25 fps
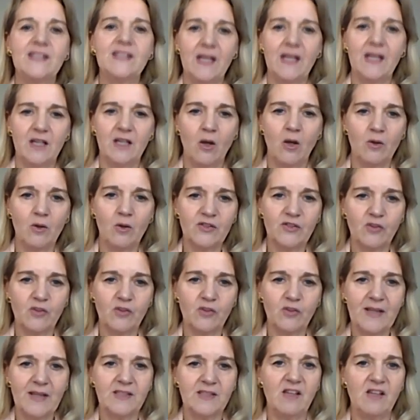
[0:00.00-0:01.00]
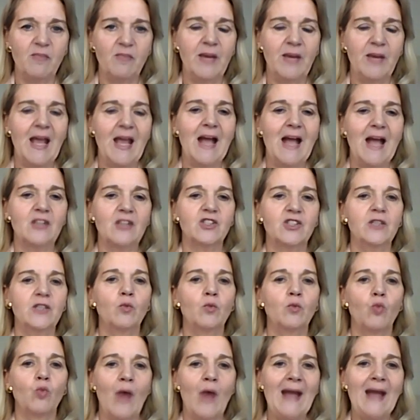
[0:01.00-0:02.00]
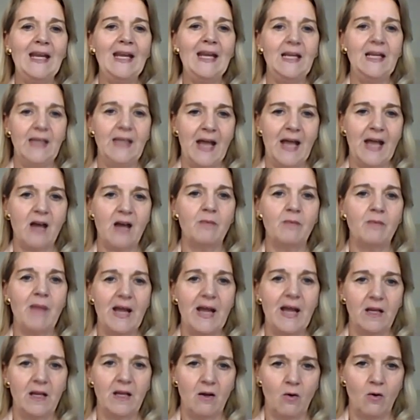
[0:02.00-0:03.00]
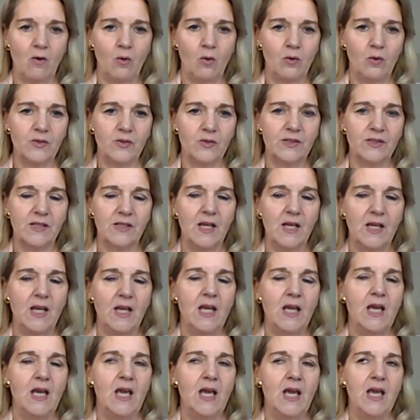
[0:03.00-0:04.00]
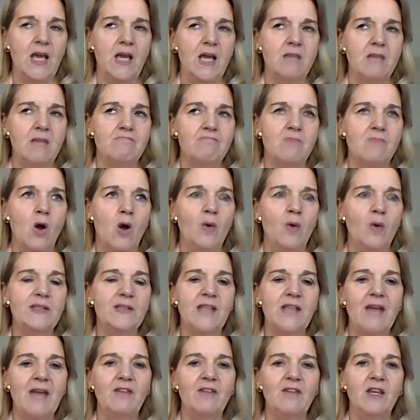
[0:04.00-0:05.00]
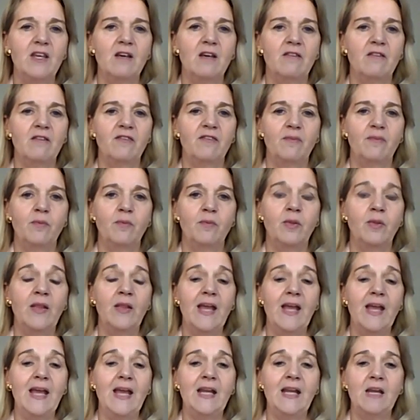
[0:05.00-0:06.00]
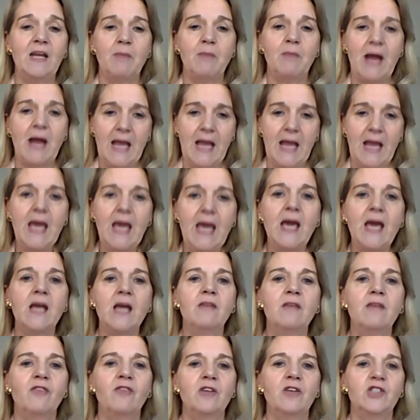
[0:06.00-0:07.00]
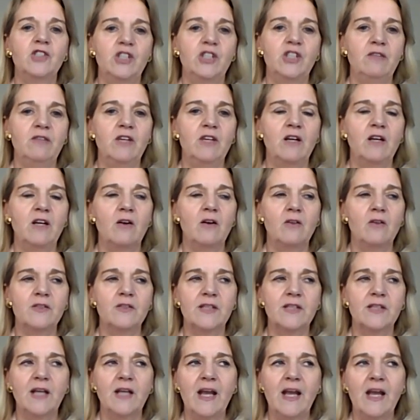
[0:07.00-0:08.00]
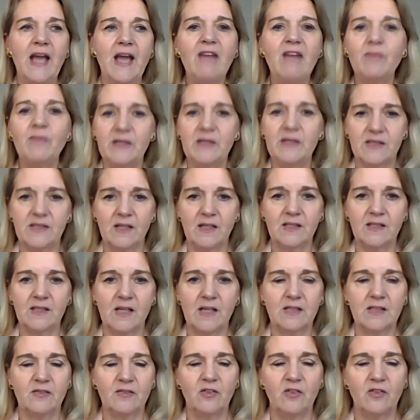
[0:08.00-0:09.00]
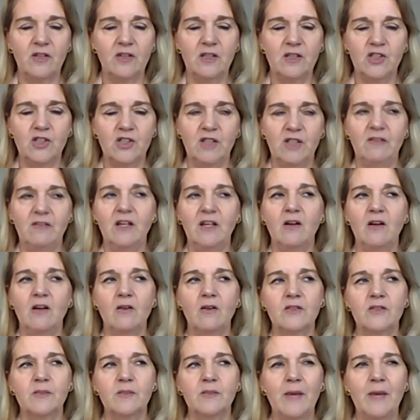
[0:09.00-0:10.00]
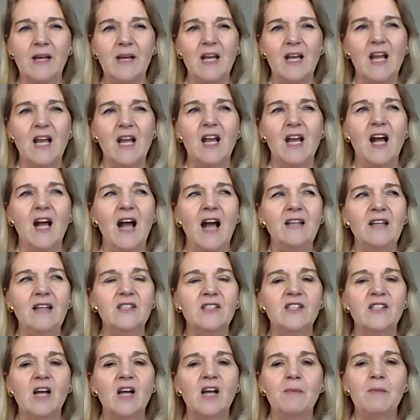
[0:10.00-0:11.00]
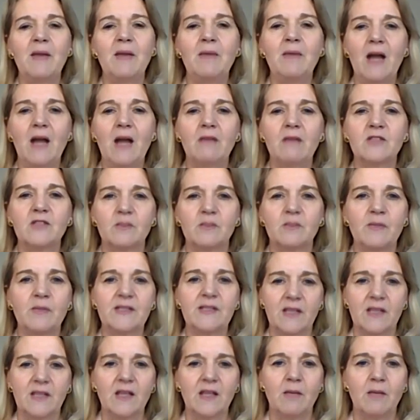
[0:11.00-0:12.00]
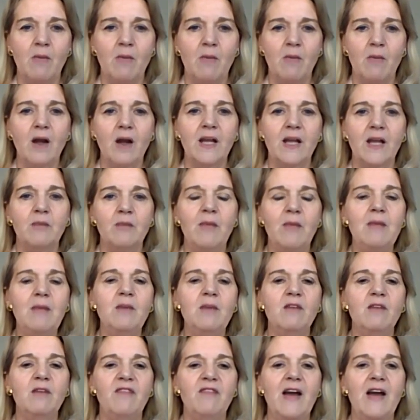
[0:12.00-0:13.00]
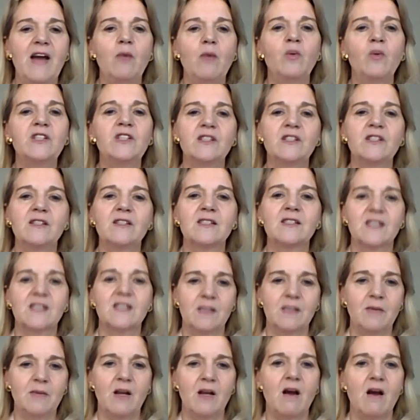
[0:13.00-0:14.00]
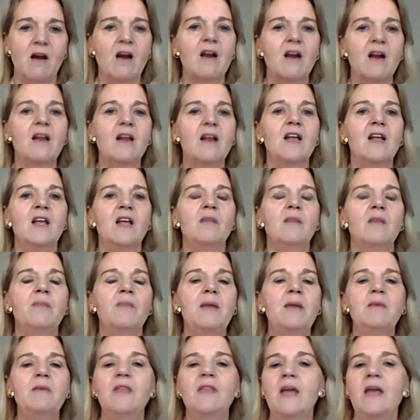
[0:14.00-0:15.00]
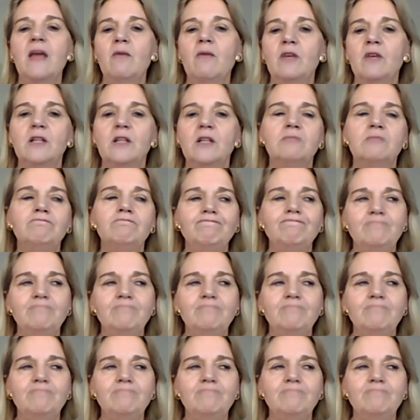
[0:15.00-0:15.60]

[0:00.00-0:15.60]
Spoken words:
goals for myself, but actually writing down my goals and always having a plan in my head for achieving goals. And I have been successful in achieving goals, but I just thought maybe I was missing the mark. And maybe if I went to this seminar, maybe they would,